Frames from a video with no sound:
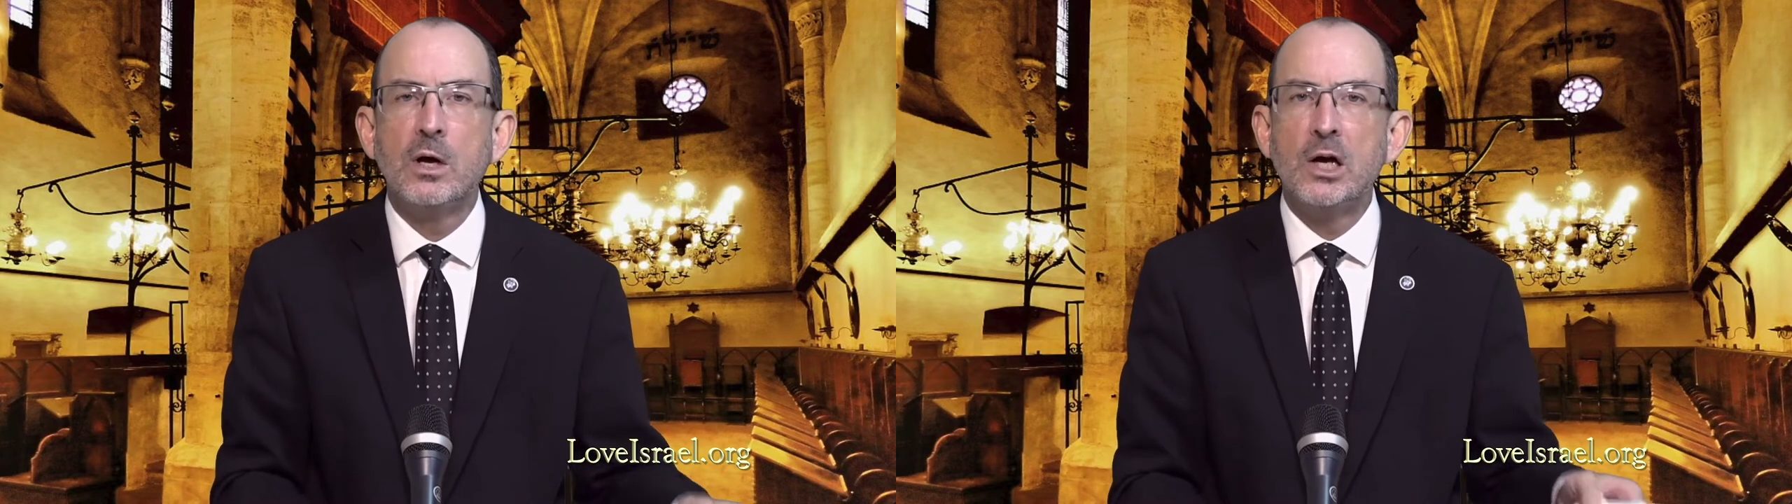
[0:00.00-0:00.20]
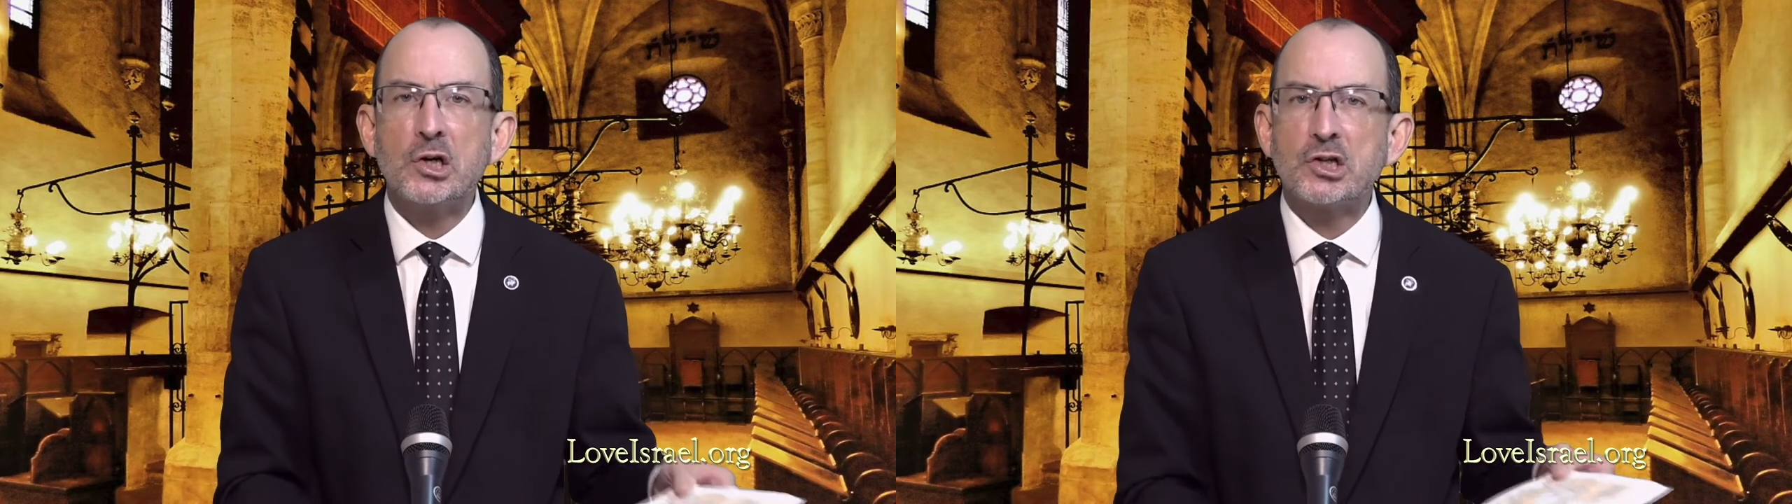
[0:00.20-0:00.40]

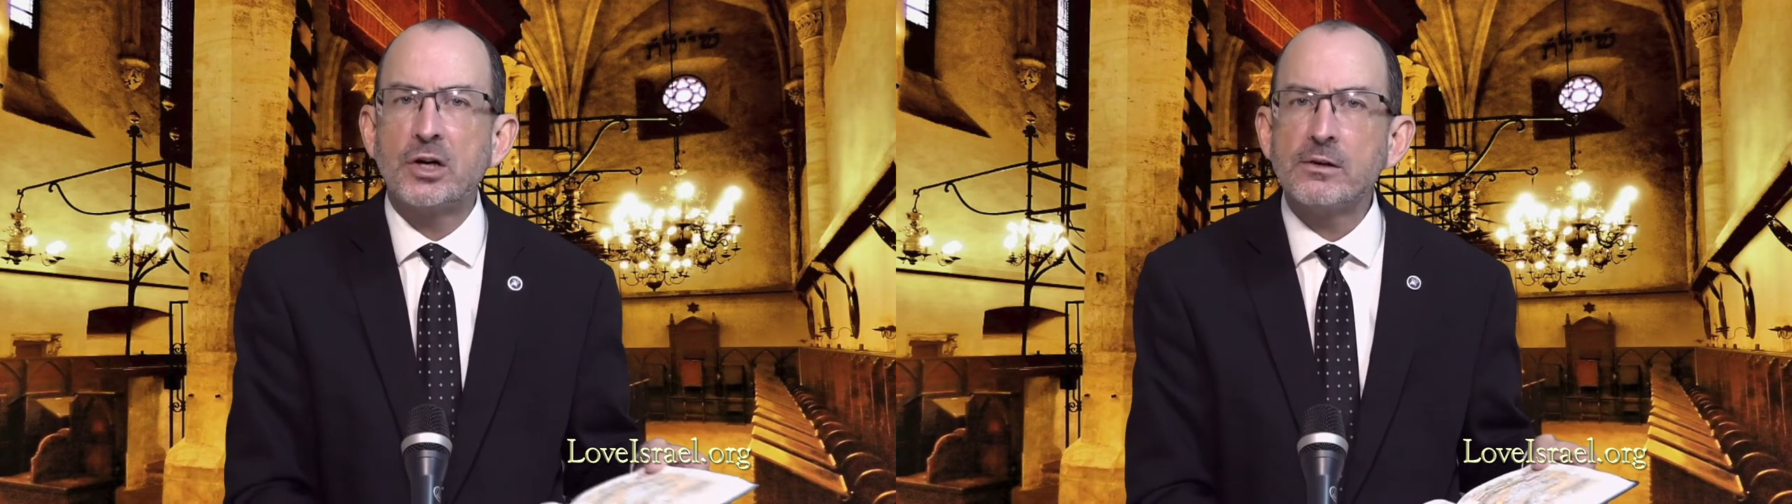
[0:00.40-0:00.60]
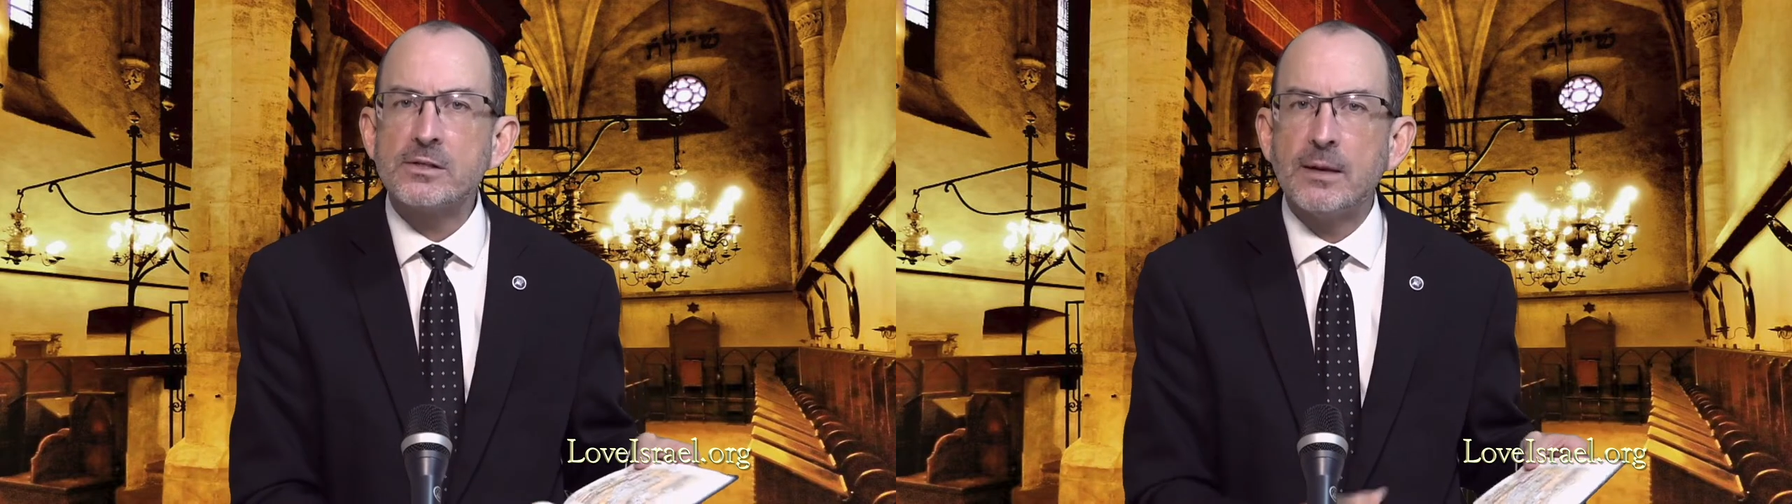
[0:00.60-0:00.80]

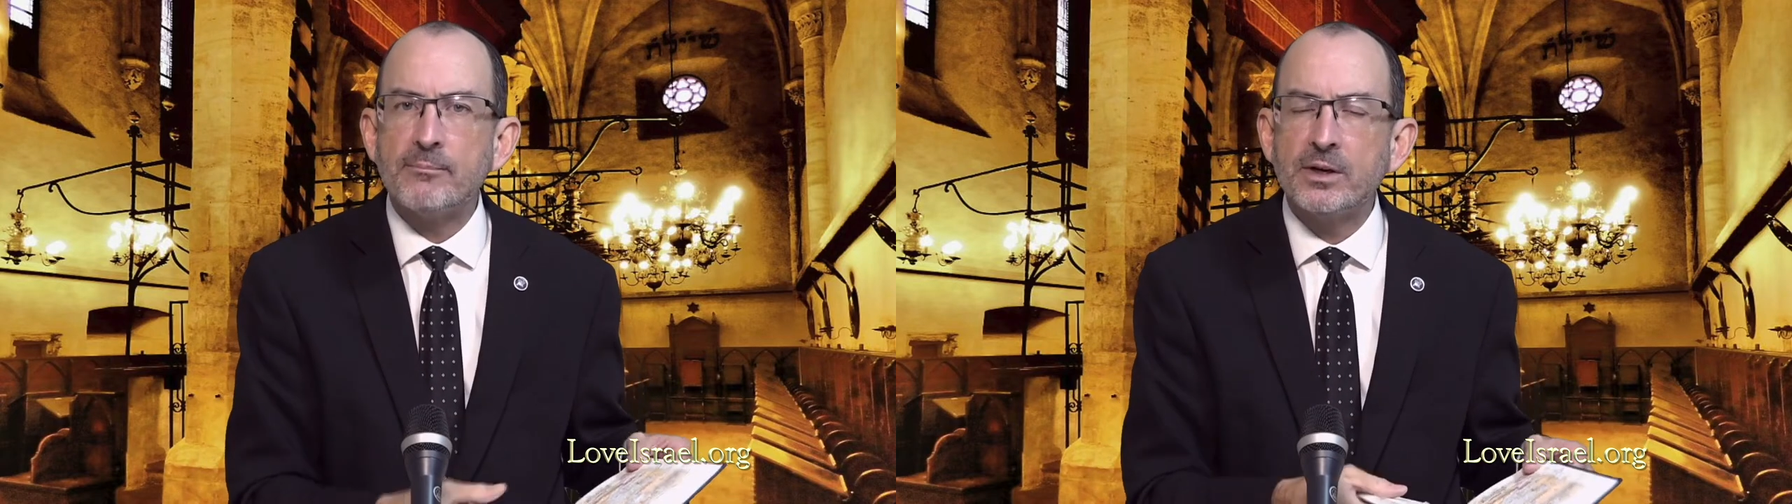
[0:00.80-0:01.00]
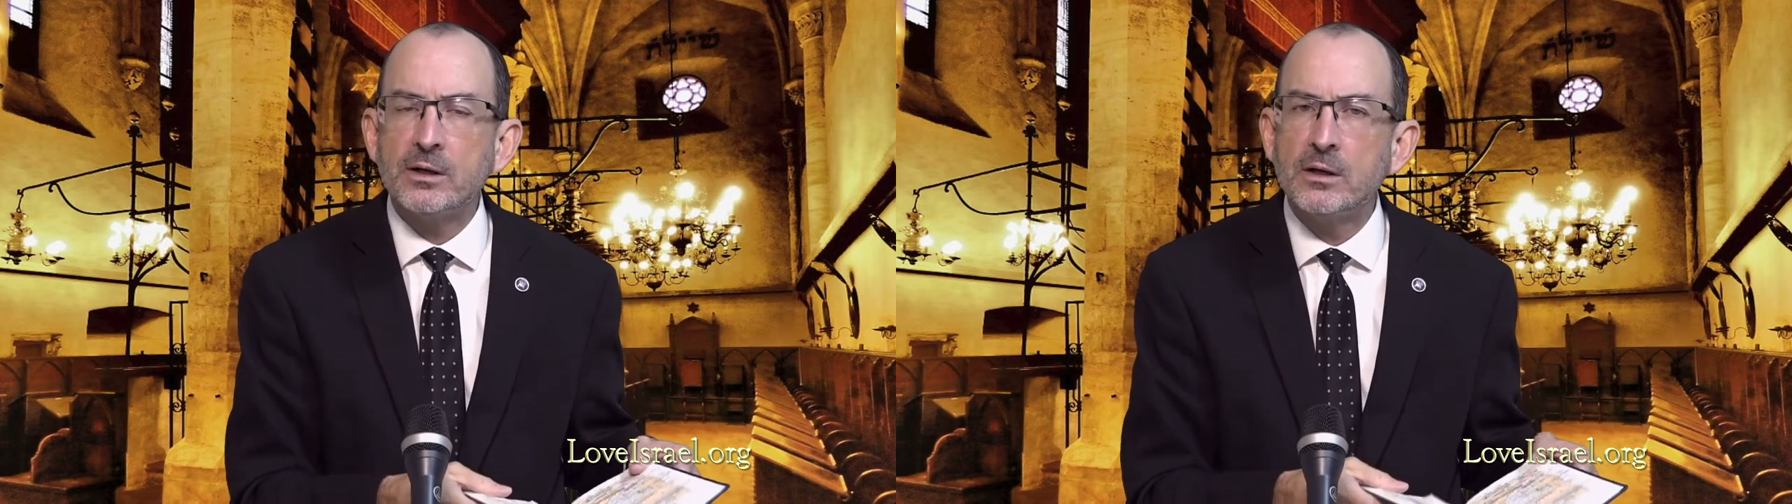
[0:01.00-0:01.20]
share
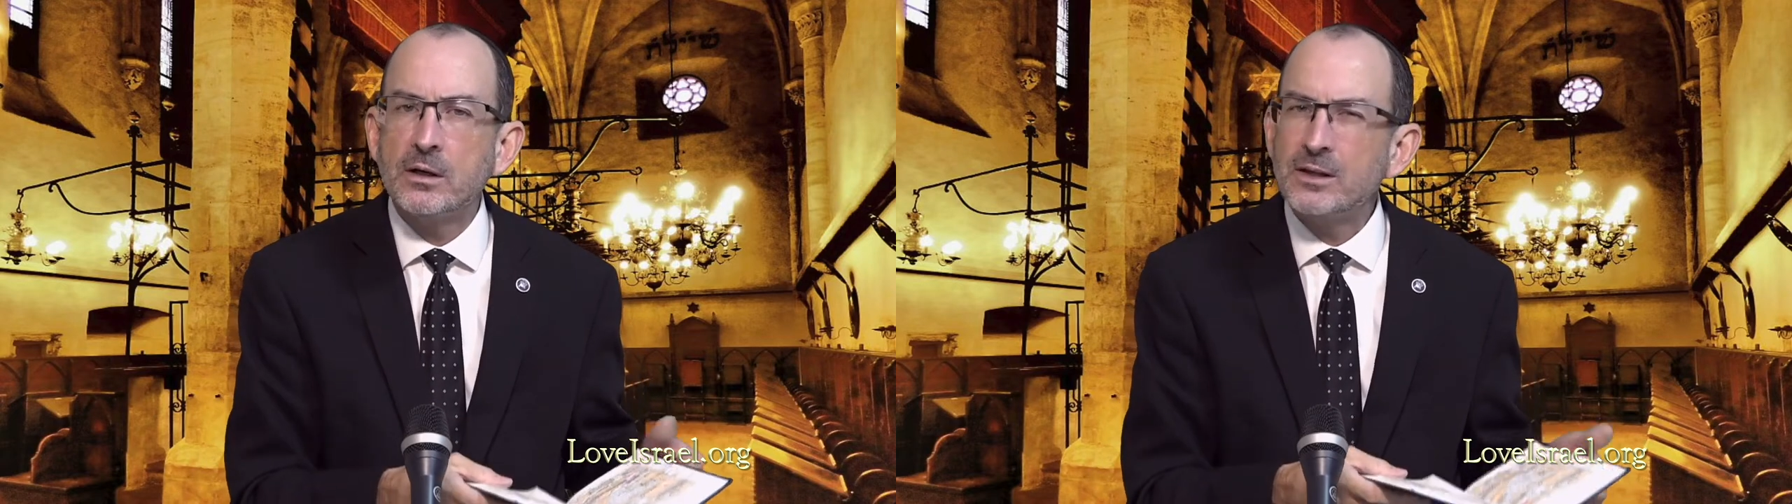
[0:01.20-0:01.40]
something